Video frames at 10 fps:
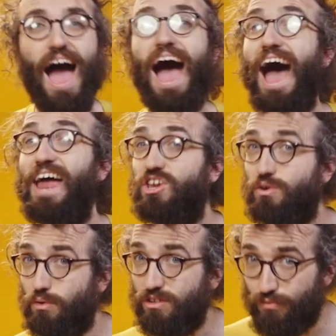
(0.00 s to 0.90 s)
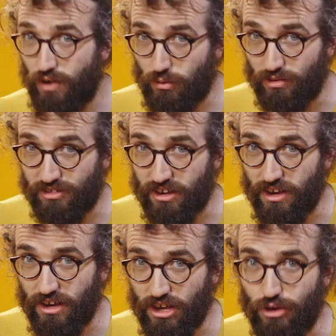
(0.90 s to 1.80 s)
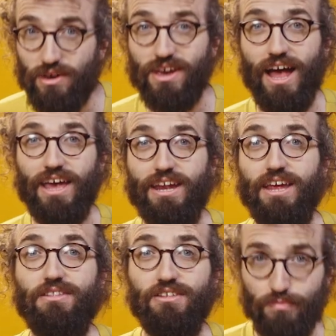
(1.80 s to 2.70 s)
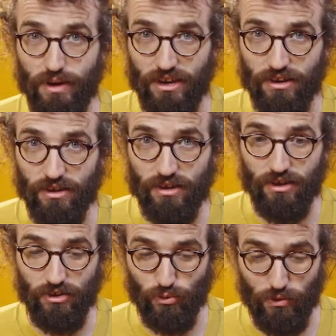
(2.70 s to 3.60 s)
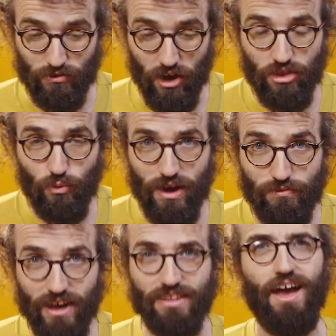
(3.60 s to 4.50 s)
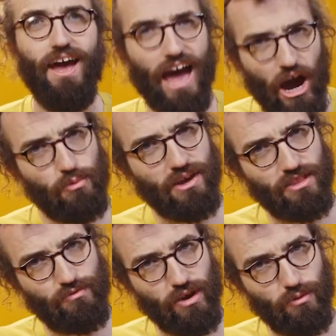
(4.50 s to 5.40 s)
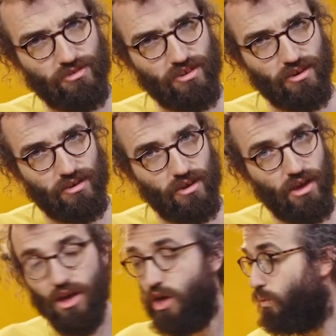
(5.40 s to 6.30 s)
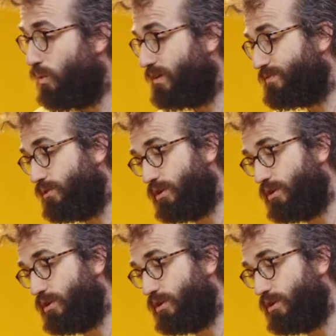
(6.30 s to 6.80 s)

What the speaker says: and you know its frequency, you can calculate the speed. So we've got the wavelength, how do we get the frequency? Well, if you